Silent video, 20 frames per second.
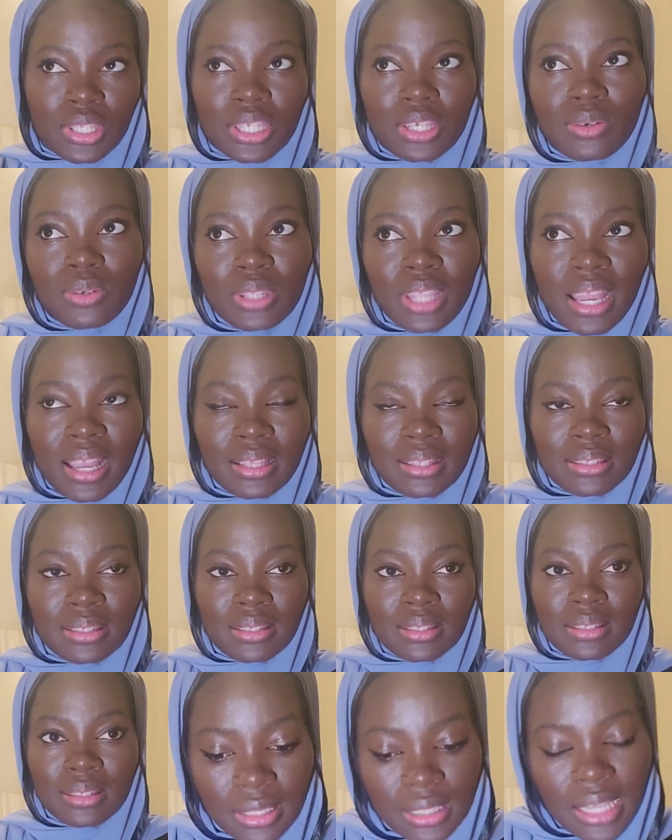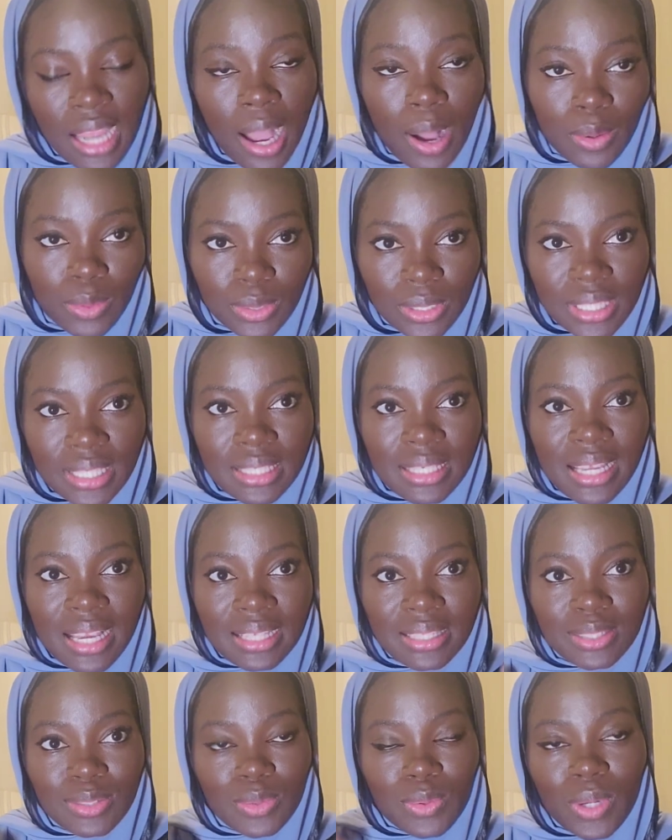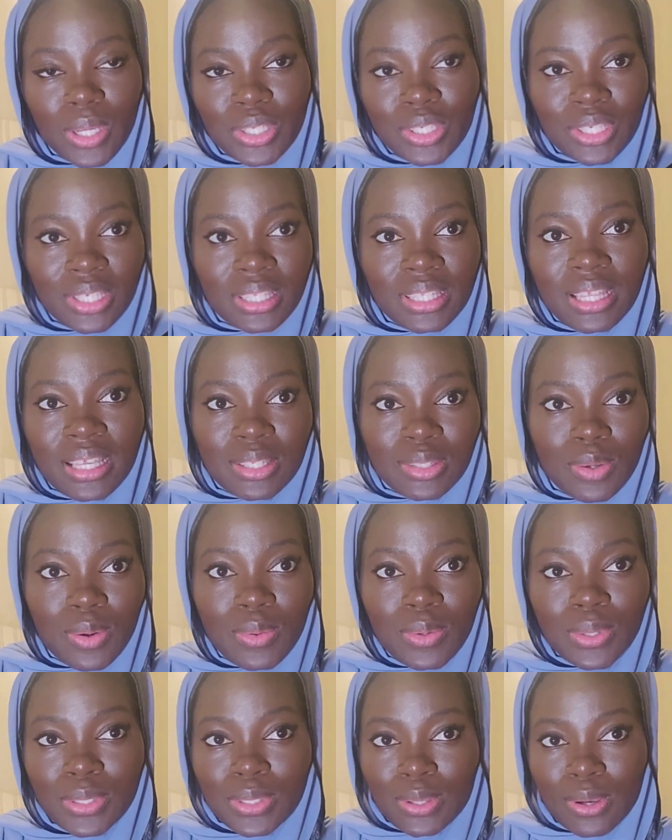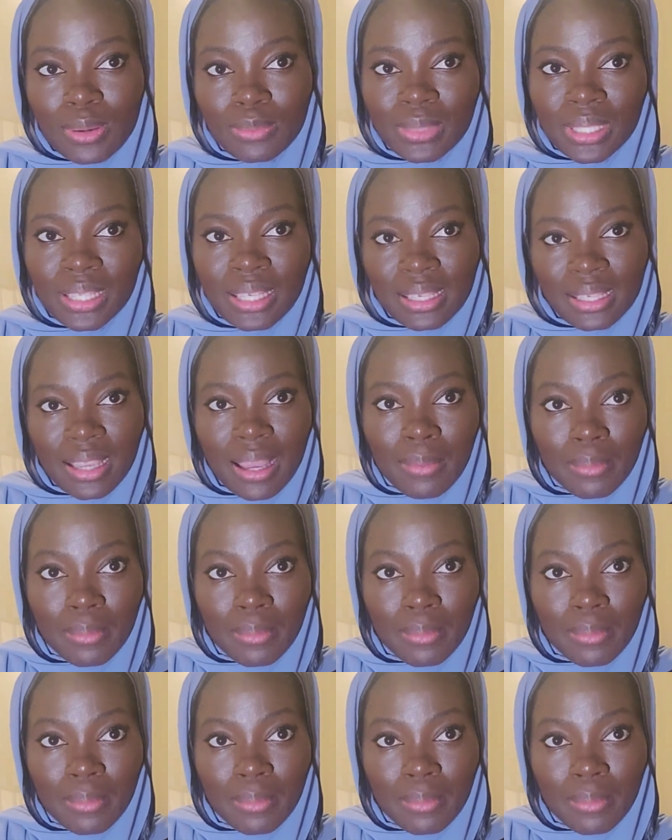still that doubt and that question that's always coming, like,